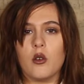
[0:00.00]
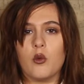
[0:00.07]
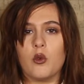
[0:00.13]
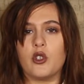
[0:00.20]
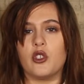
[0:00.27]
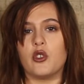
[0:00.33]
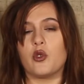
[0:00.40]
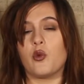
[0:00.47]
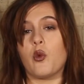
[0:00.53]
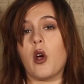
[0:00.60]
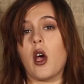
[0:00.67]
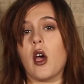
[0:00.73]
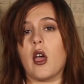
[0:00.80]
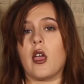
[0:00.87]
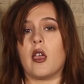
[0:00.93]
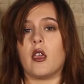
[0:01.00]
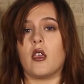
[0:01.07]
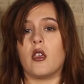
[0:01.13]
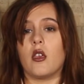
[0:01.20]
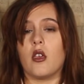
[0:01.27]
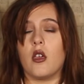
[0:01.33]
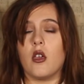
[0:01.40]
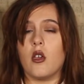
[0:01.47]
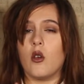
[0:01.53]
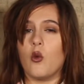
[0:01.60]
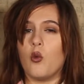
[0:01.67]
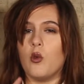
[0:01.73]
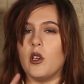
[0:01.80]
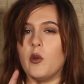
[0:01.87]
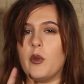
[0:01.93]
which is why
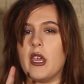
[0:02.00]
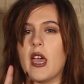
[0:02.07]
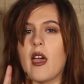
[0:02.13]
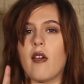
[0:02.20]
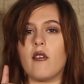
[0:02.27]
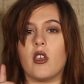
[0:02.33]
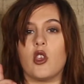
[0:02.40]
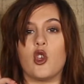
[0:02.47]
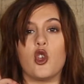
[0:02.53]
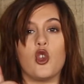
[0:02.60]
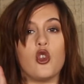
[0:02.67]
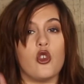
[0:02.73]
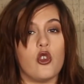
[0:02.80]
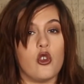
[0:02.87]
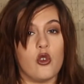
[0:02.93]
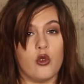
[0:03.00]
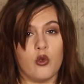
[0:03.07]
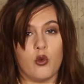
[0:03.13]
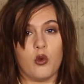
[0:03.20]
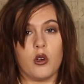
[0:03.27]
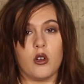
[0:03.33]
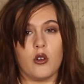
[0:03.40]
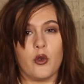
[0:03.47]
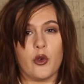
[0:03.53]
we'll be having you